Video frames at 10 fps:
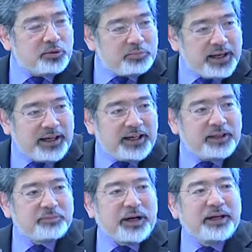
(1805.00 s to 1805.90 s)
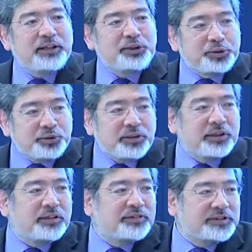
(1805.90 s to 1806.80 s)
made by a unit
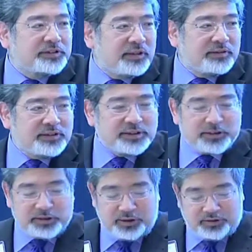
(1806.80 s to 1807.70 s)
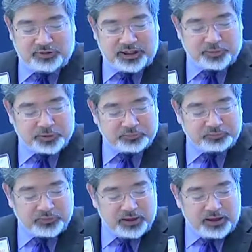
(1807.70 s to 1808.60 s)
of the Secretary of Labor.
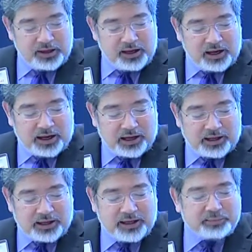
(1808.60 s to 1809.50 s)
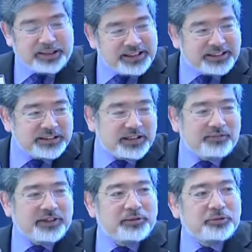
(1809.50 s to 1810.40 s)
And pieces
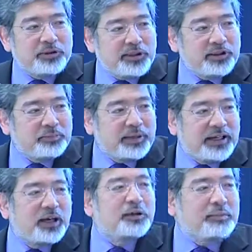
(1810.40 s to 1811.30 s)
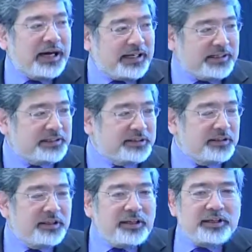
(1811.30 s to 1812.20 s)
of it were held by other bodies.
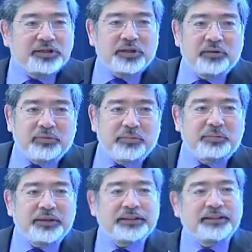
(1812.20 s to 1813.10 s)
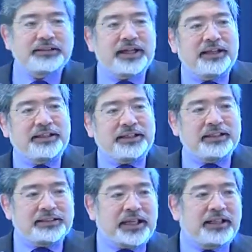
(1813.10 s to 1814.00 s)
And so at one point they decided to
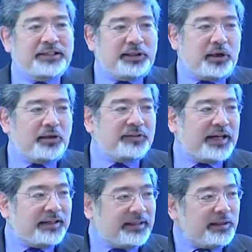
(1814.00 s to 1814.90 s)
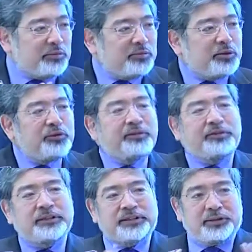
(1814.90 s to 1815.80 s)
consolidate all of that and then remove it
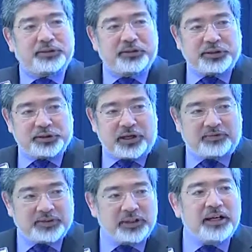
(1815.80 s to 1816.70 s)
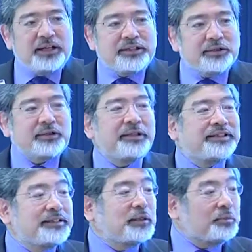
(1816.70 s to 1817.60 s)
from the Secretary's office. The Secretary
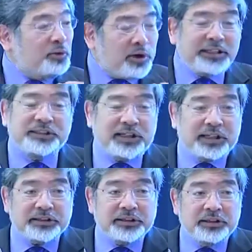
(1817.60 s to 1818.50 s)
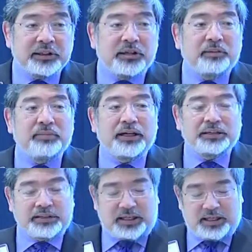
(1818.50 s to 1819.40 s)
still appoints us, but